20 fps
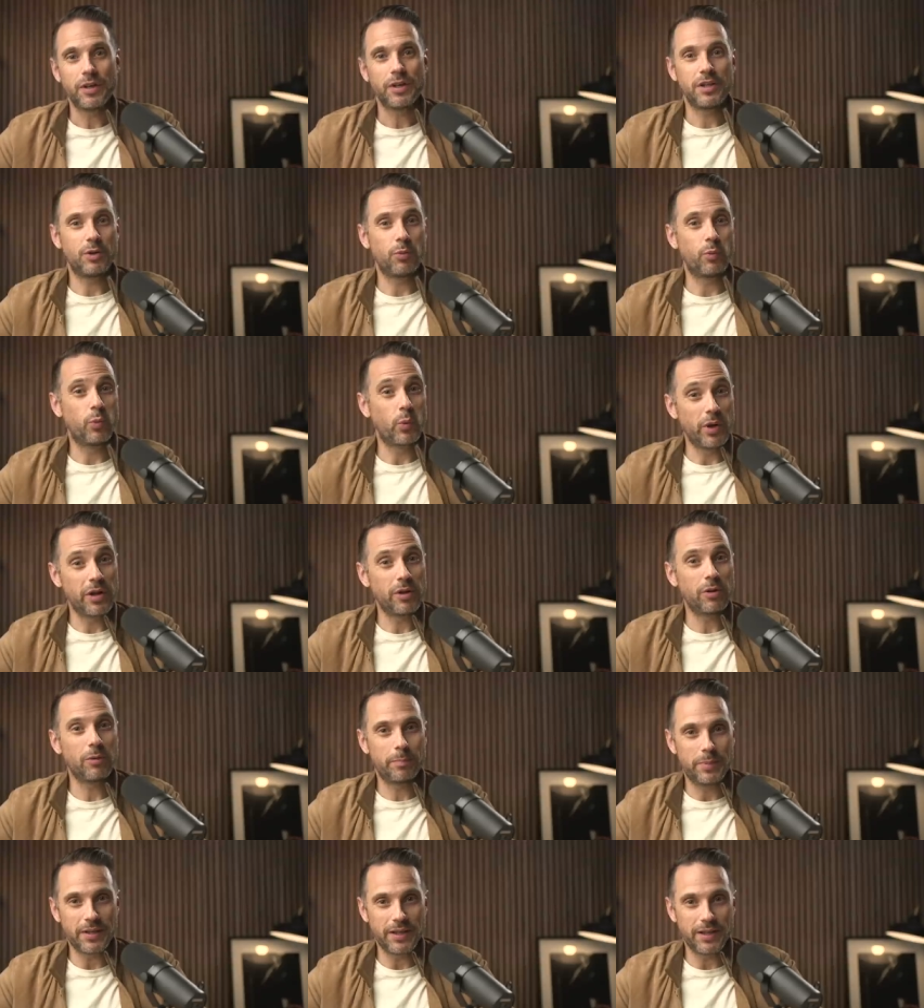you
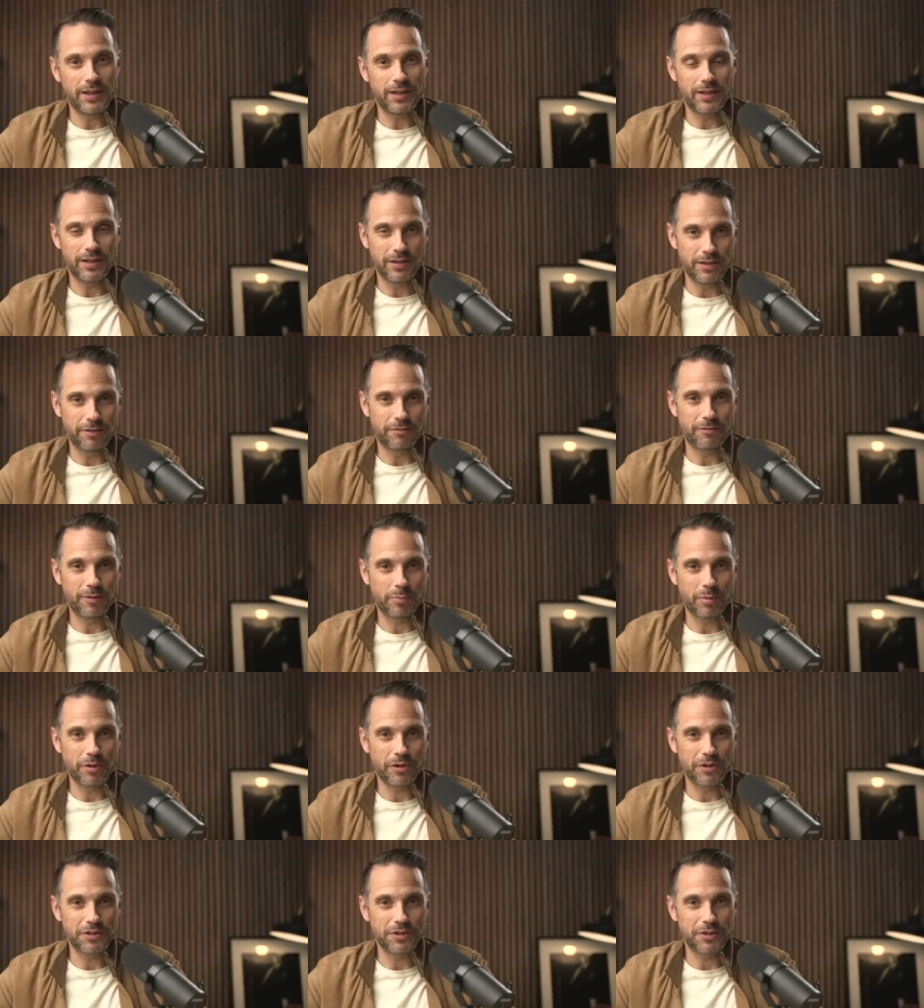will be a different
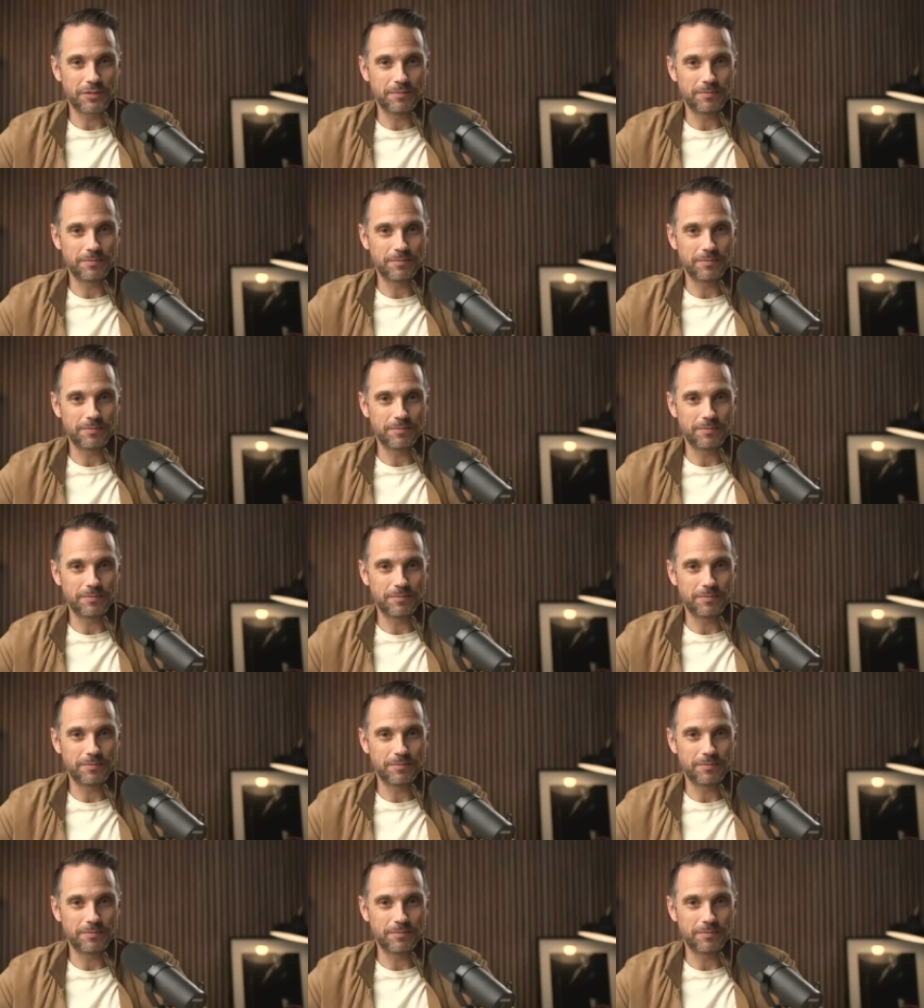person.